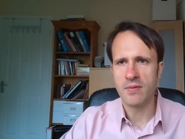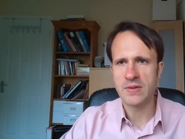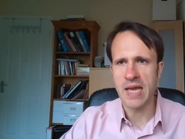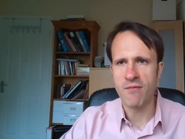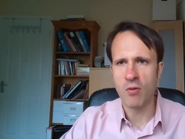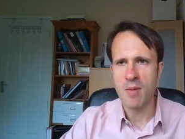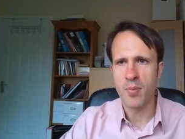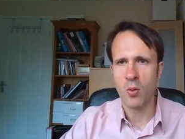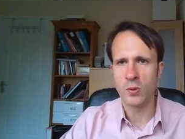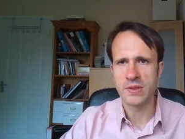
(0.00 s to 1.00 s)
several
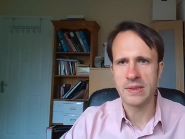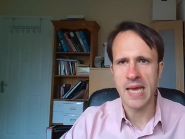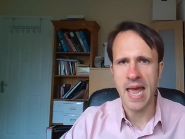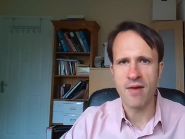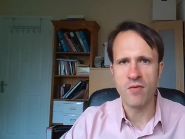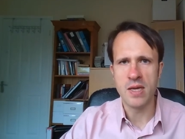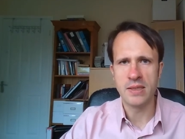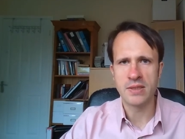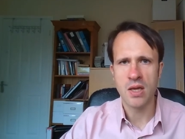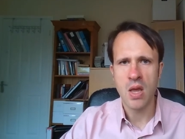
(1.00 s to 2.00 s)
important
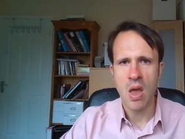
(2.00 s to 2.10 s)
areas.